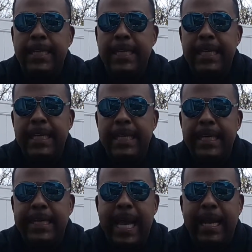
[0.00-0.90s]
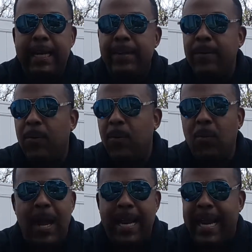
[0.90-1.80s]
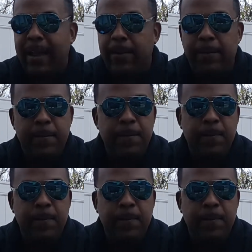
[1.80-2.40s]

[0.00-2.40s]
the Canik Whiteout,